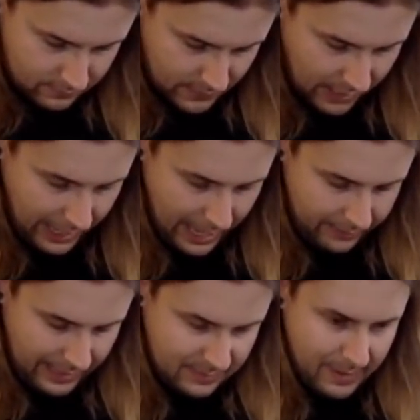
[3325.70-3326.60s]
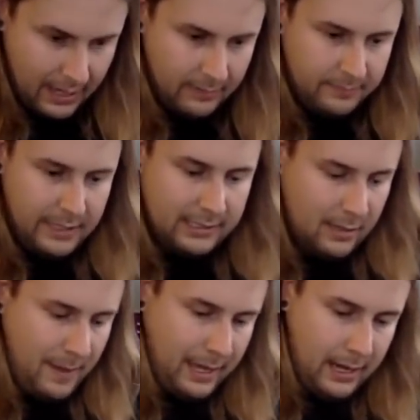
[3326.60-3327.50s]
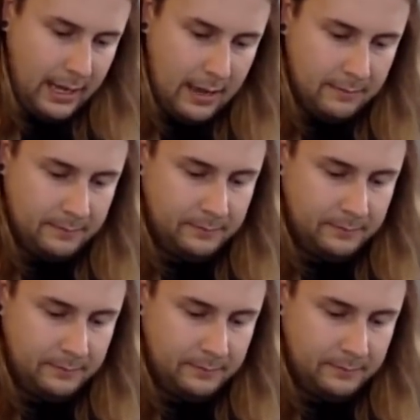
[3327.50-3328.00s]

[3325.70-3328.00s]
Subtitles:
Okay, that's better. Let's go back in again.